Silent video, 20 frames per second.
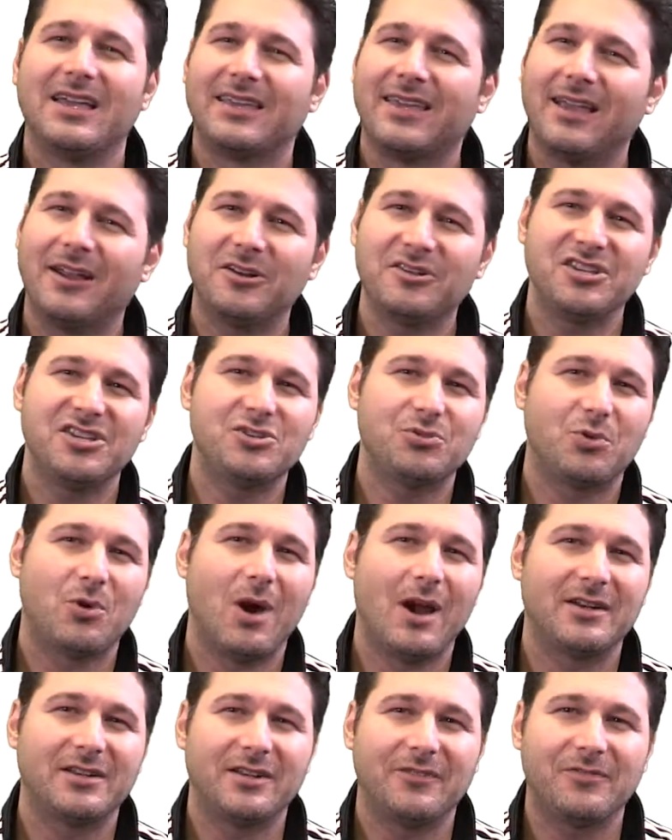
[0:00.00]
Guarantees
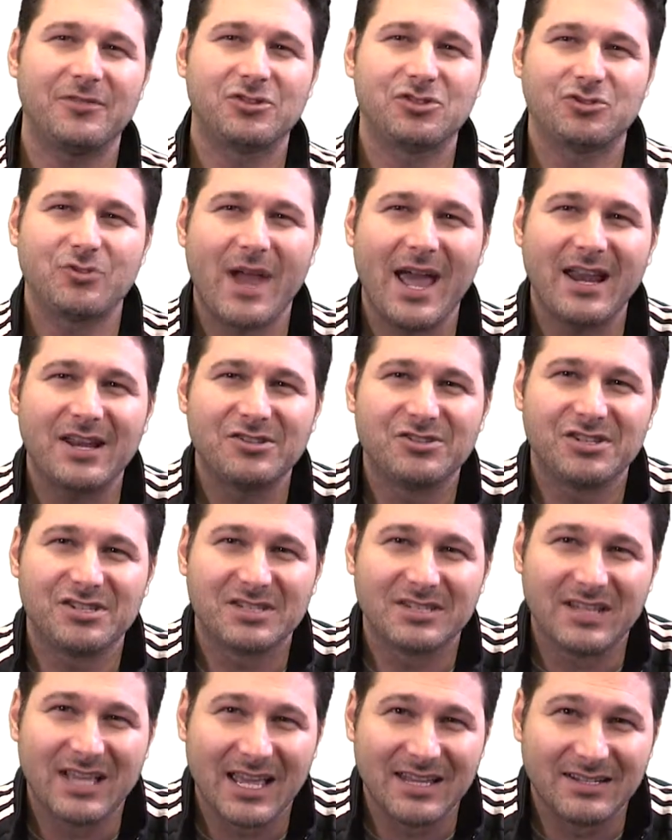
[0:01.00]
require different strategies
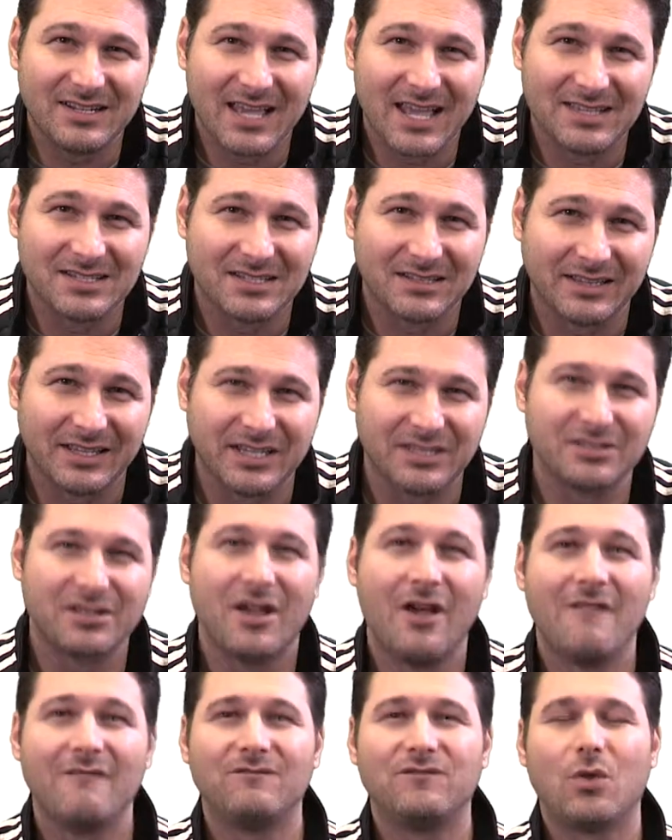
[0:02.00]
than head-to-heads and leagues.
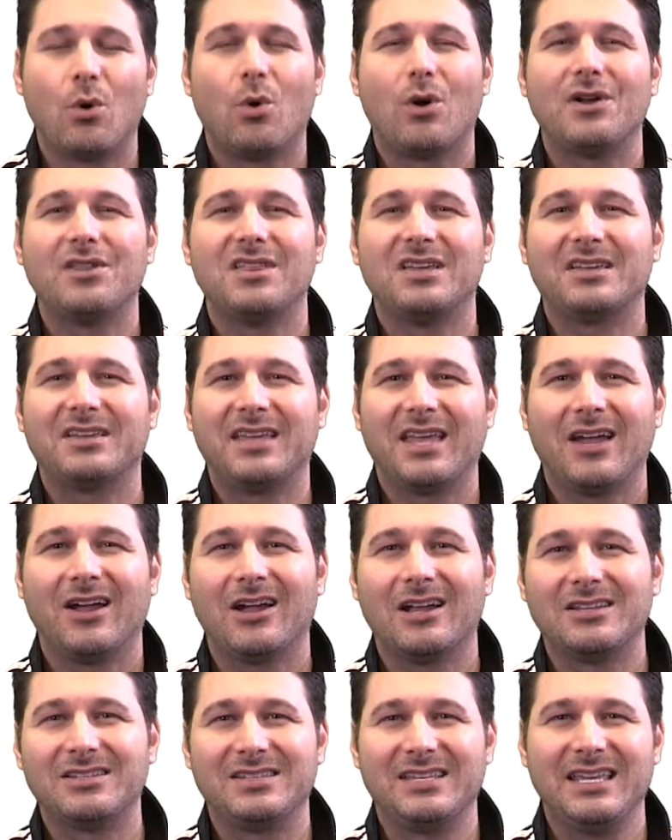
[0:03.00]
For the
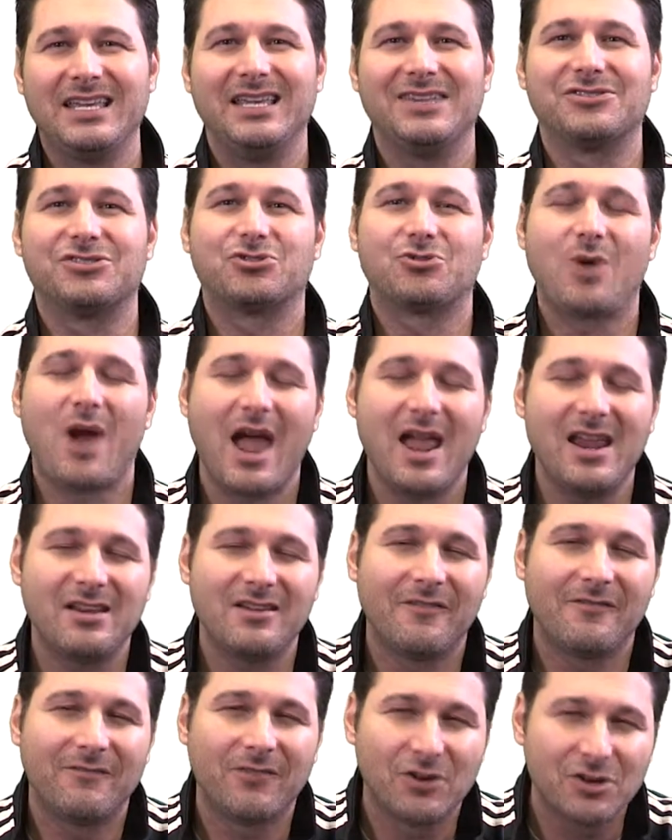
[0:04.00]
guarantees, try to
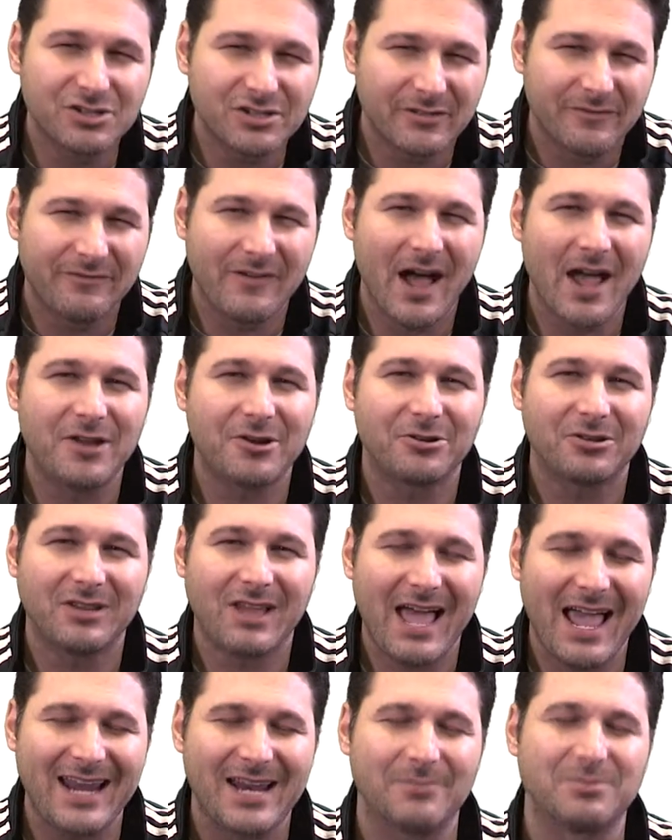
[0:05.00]
diversify your
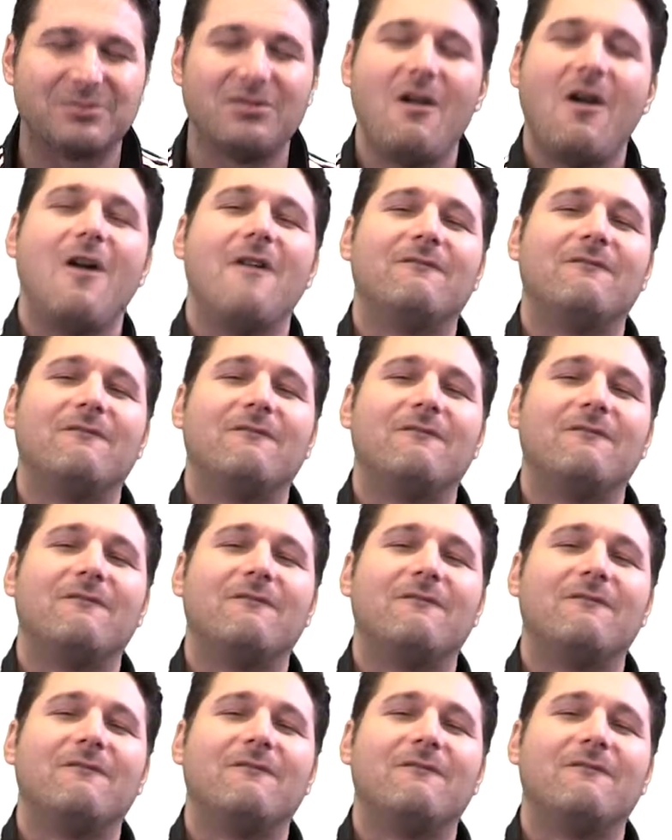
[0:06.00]
lineups.